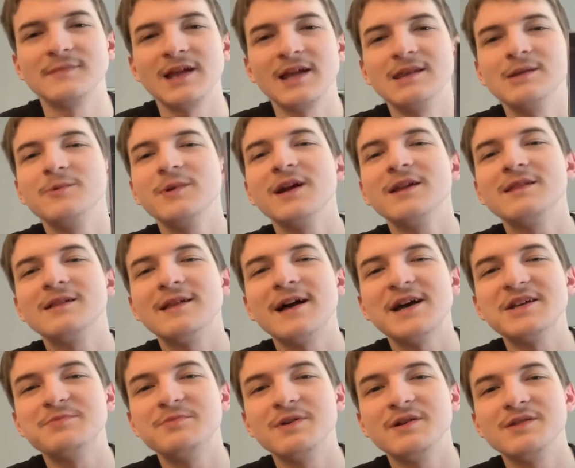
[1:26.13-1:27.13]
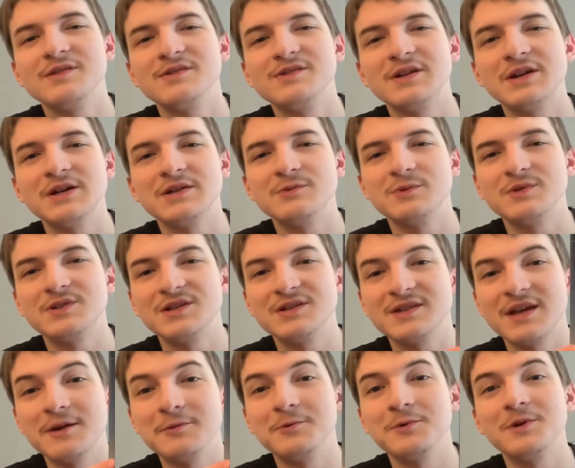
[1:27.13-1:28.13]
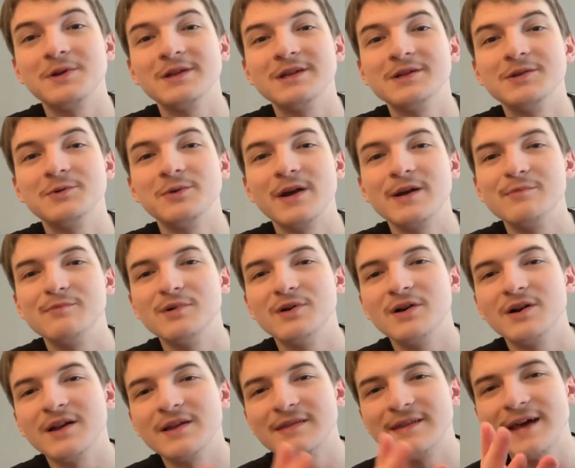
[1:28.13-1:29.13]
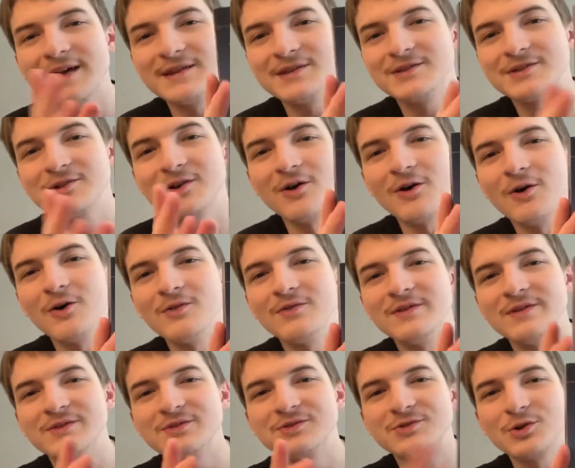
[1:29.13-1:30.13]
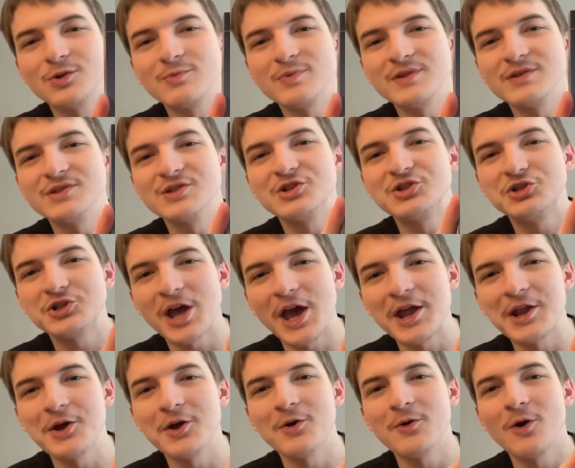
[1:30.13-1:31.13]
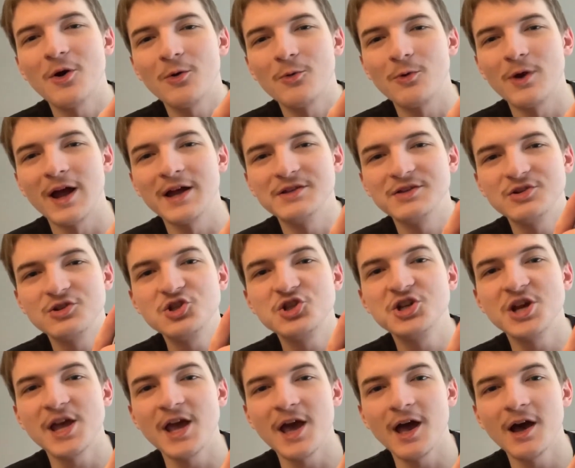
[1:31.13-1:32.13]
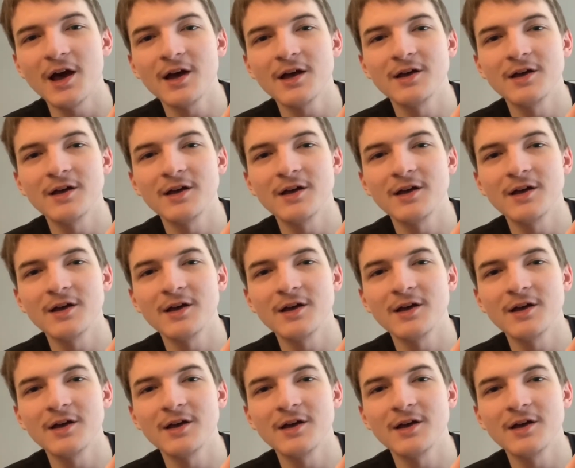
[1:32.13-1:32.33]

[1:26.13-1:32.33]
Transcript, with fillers: And then we got the last book in the series, which is a really great book, and that is called The Serpent's Shadow, right chair.